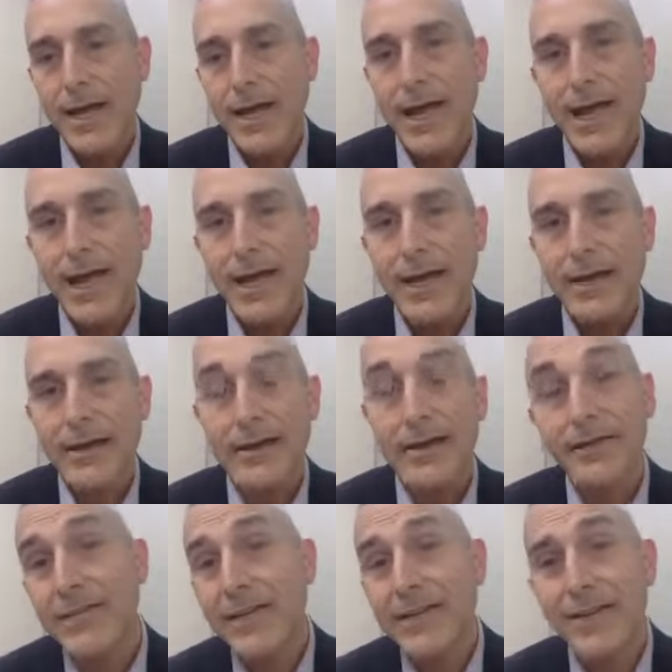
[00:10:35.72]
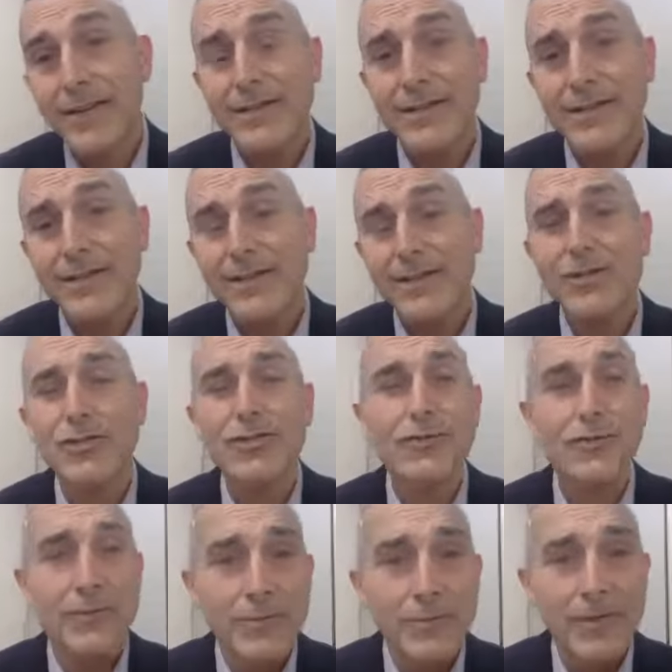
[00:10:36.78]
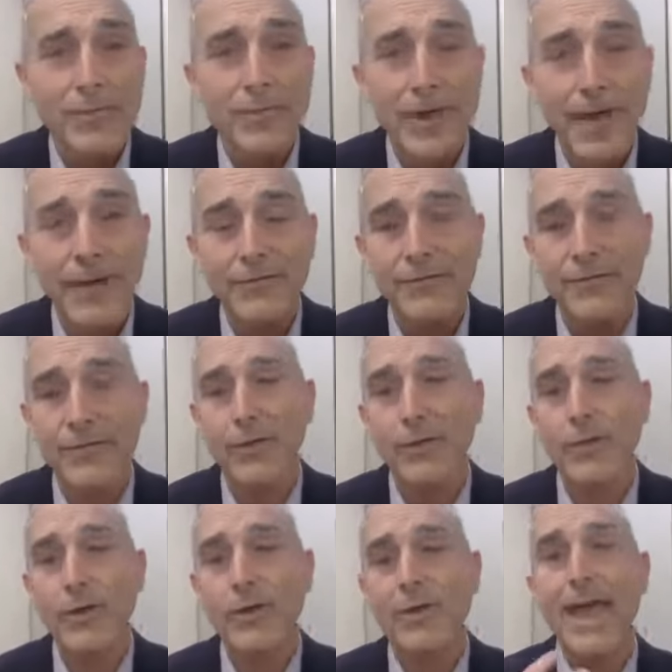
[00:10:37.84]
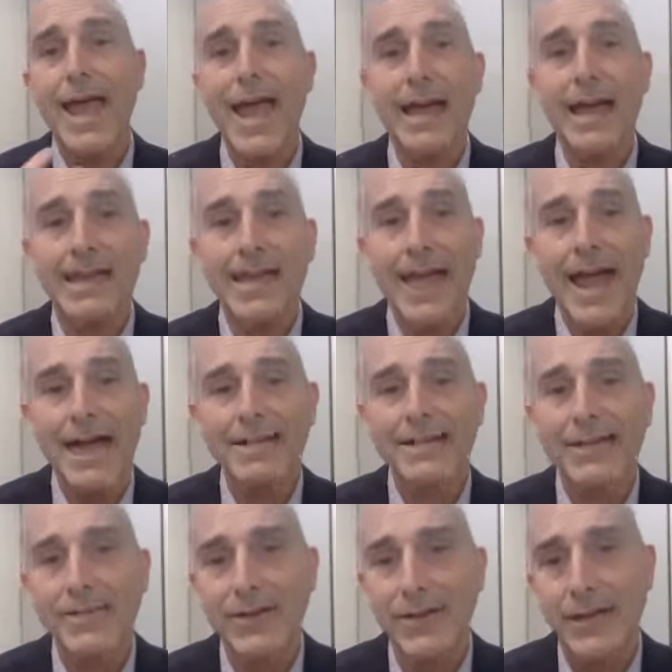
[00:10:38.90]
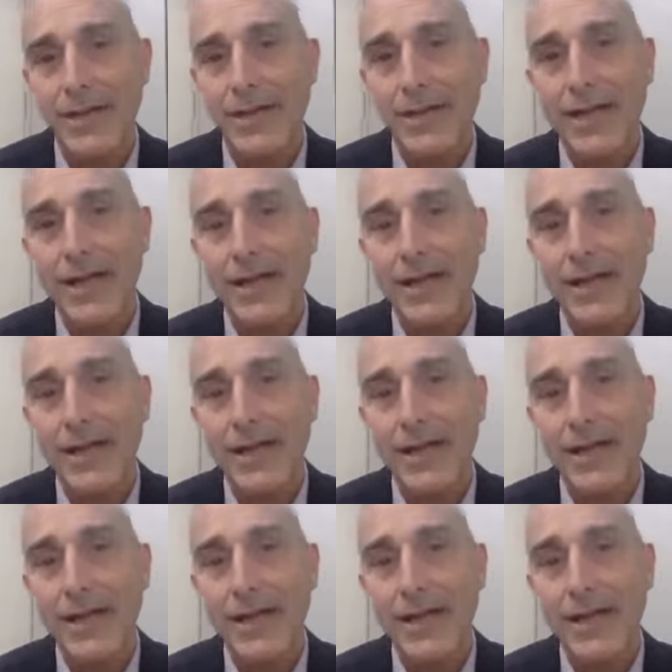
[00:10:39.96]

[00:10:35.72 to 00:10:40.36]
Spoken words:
And this condition is extremely painful with any activity